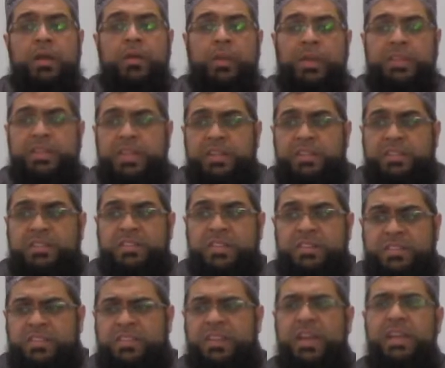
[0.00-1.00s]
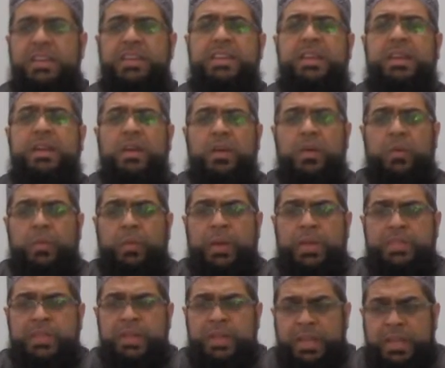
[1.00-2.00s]
whether it's the son,
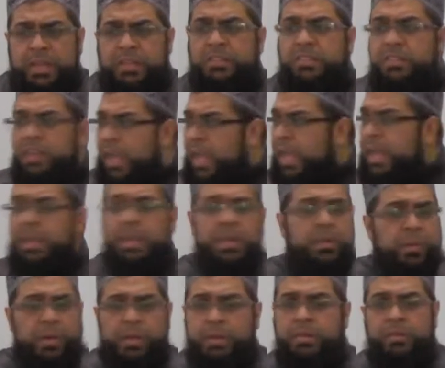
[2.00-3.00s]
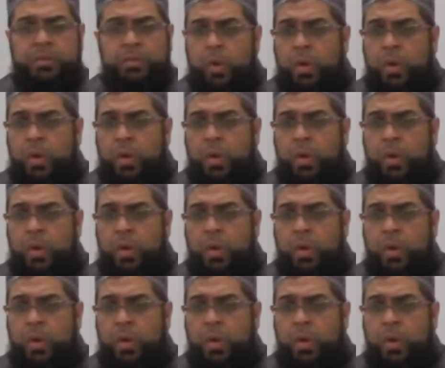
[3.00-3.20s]
whether it's anyone.